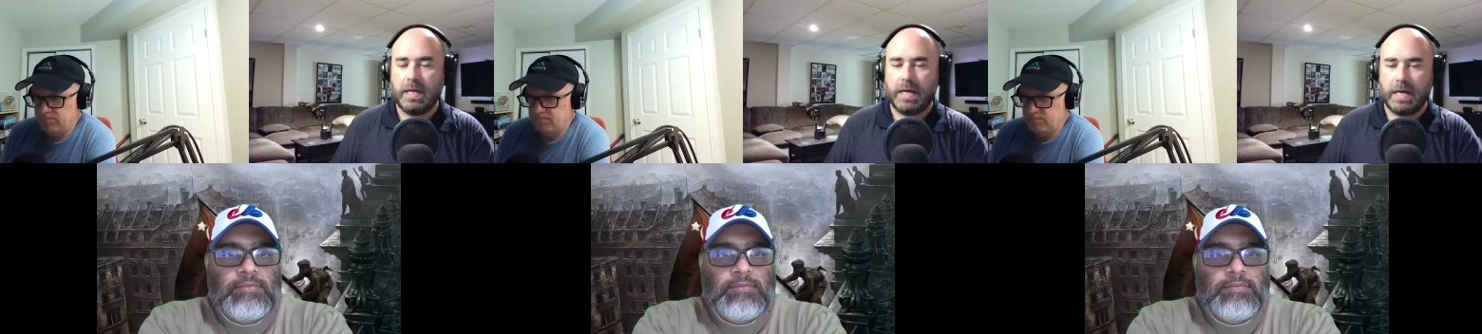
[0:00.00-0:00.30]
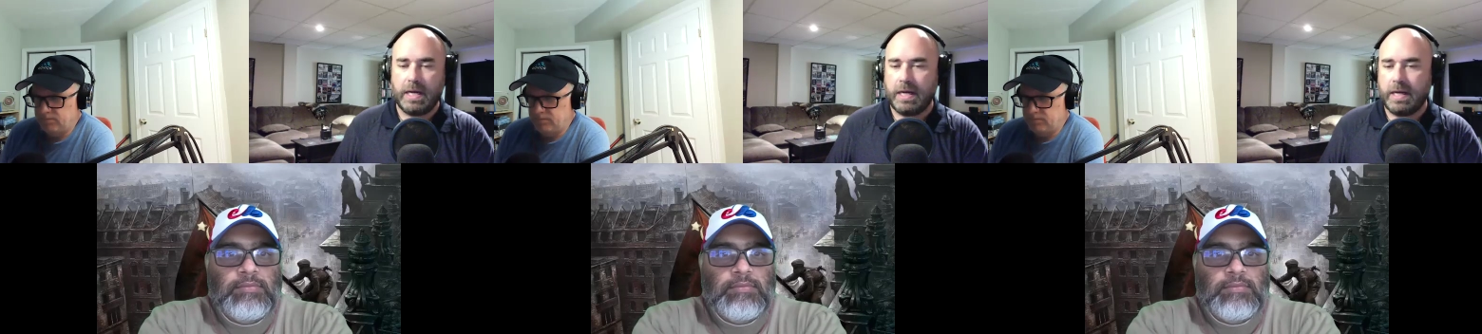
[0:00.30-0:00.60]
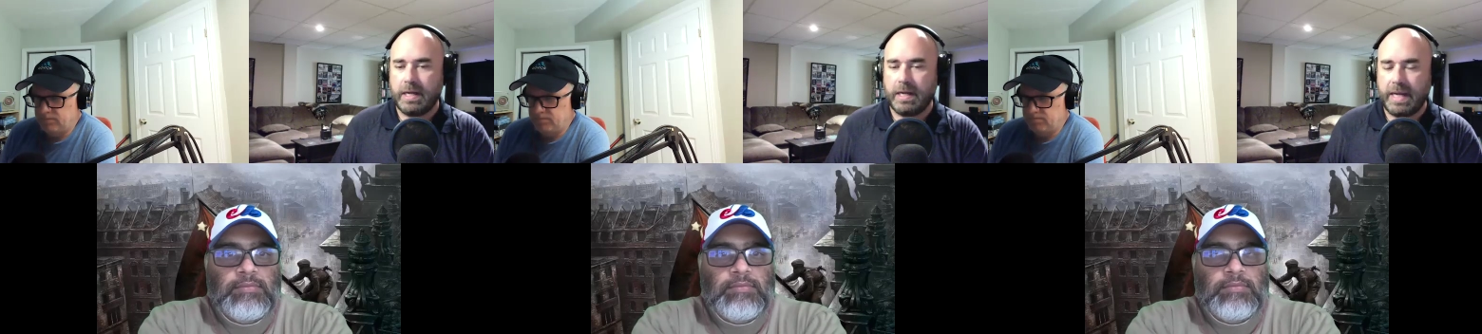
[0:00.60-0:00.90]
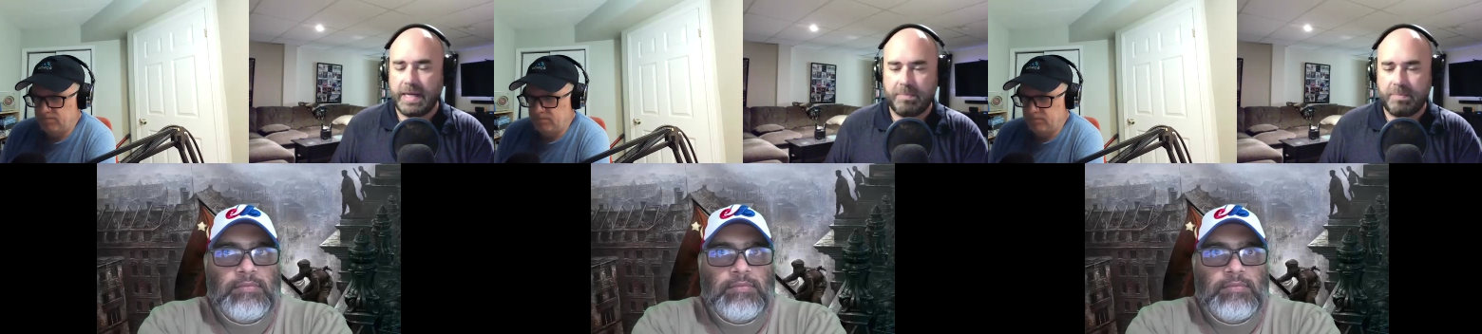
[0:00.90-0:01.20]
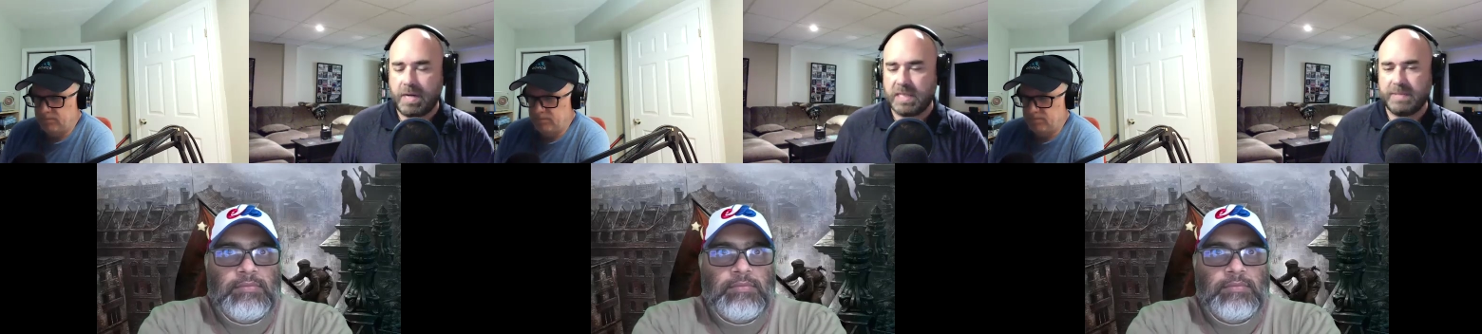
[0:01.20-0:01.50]
Speaker 1: uh, and
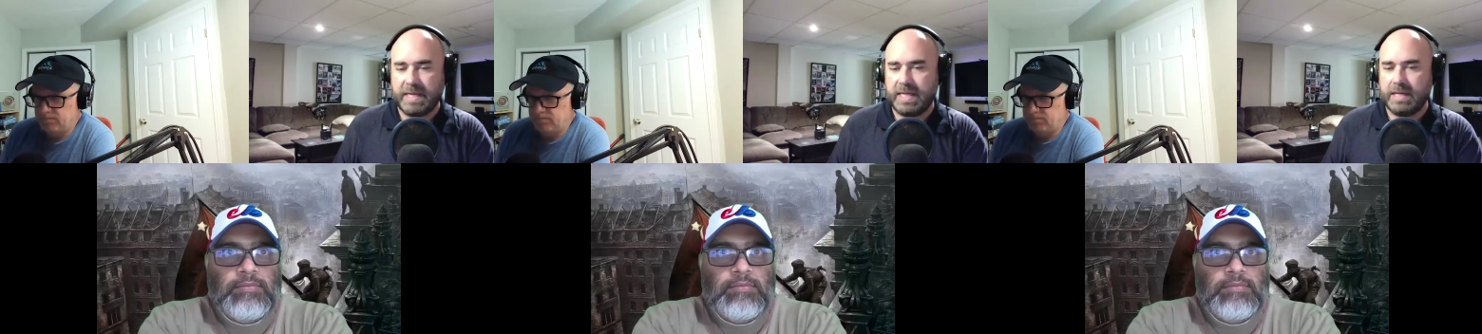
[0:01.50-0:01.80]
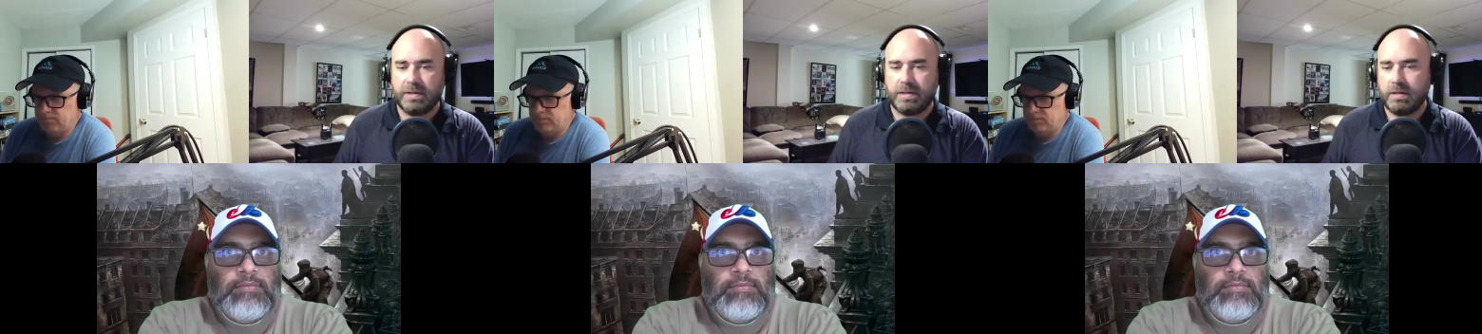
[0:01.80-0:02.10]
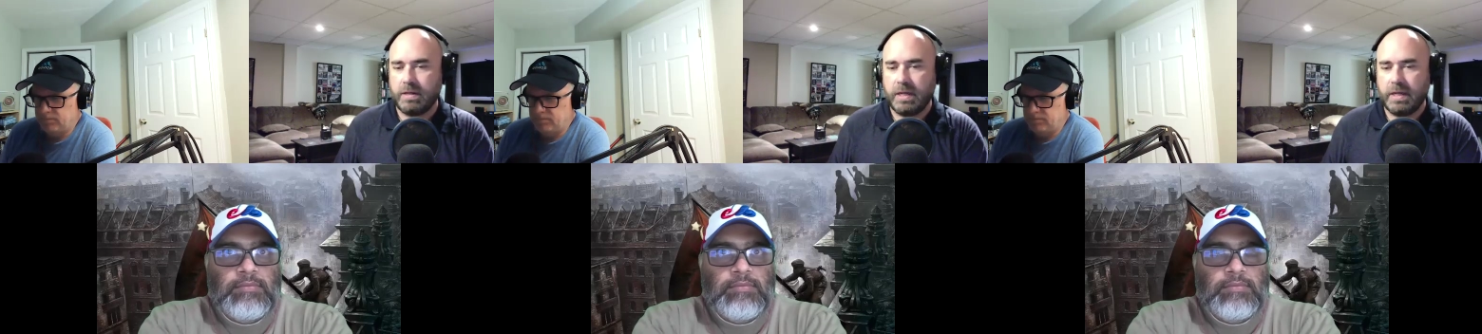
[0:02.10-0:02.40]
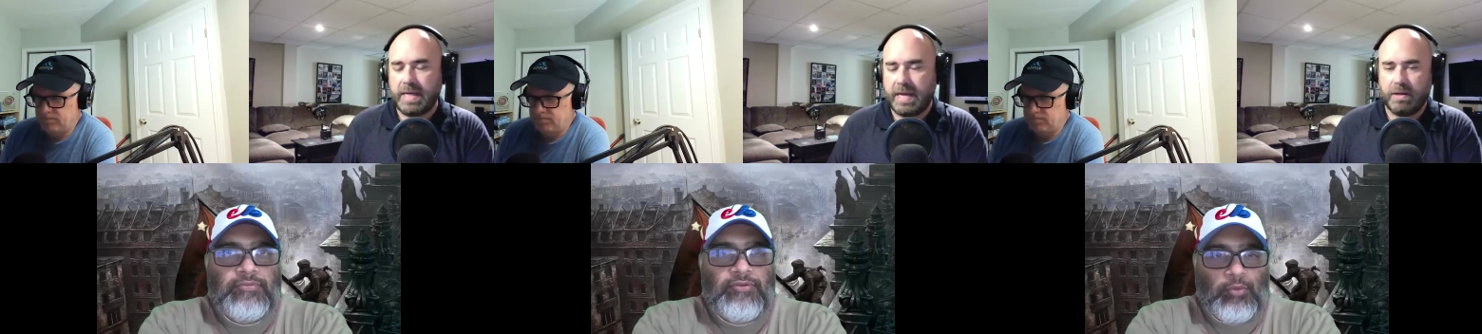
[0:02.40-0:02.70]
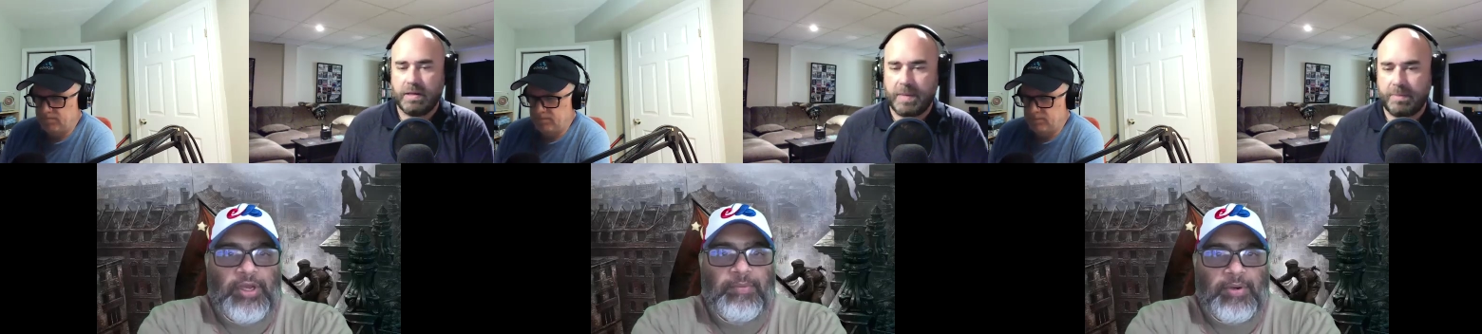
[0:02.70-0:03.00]
possibly any other care. For
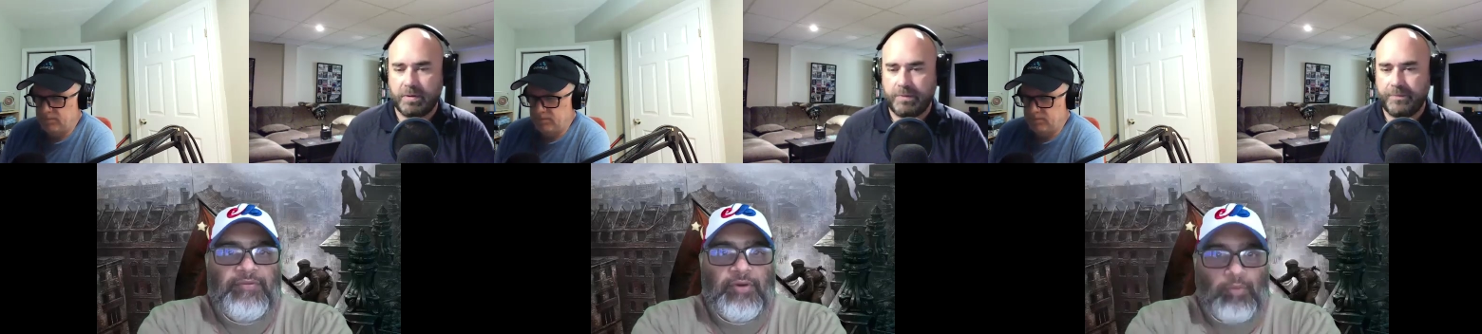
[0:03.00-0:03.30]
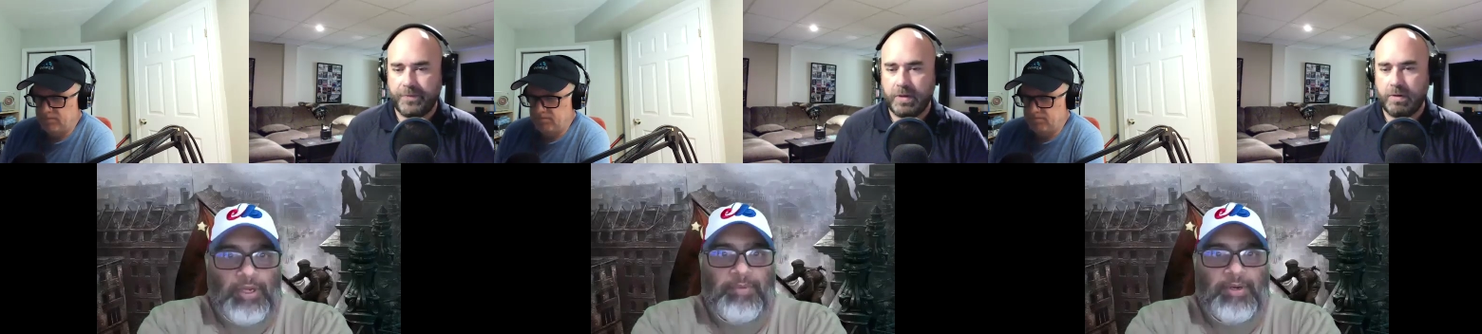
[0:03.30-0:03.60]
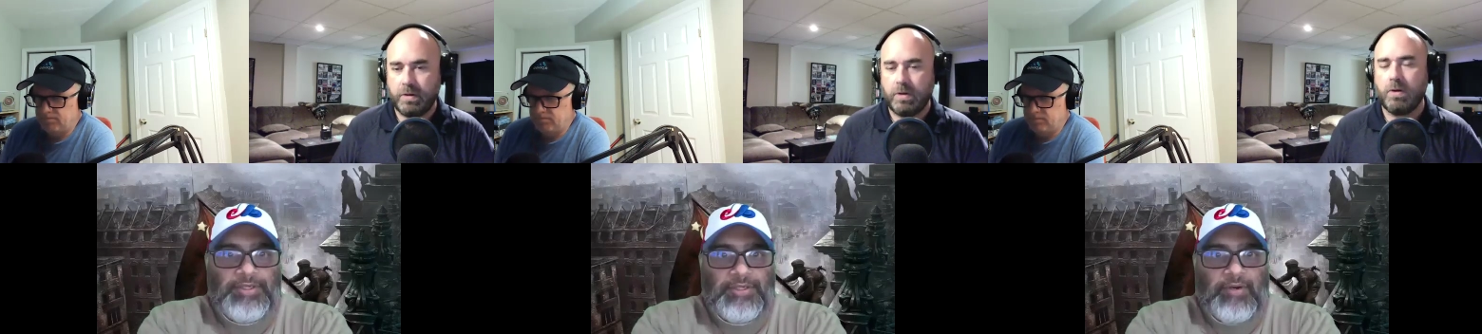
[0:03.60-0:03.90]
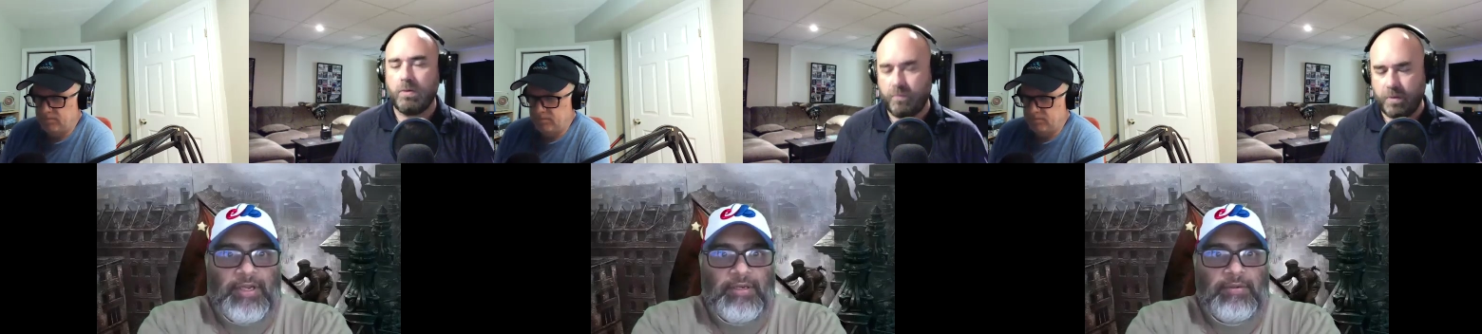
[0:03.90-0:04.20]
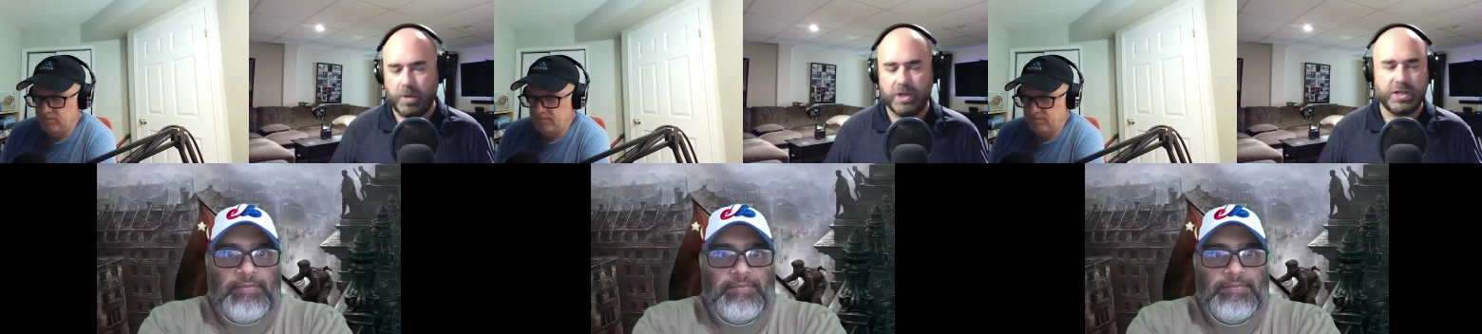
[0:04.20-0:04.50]
one, per, for one person, right? For
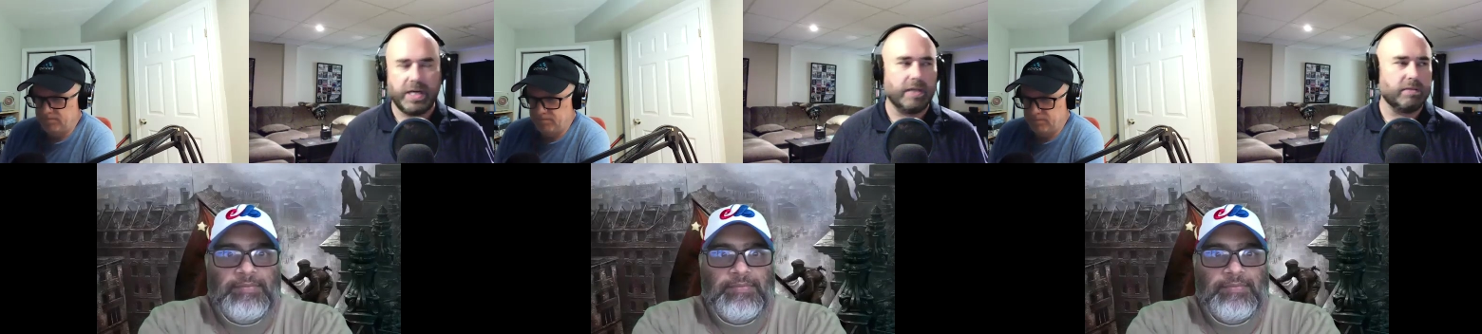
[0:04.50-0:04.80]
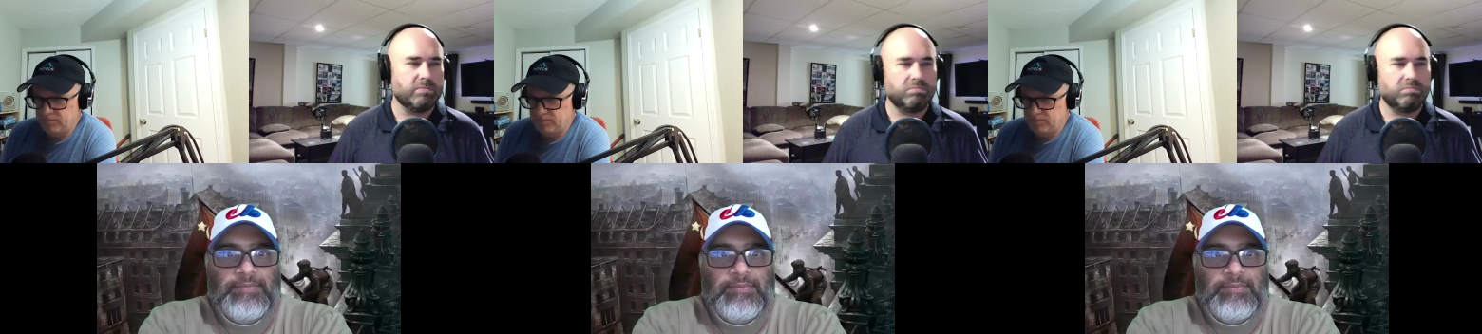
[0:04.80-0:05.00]
one child,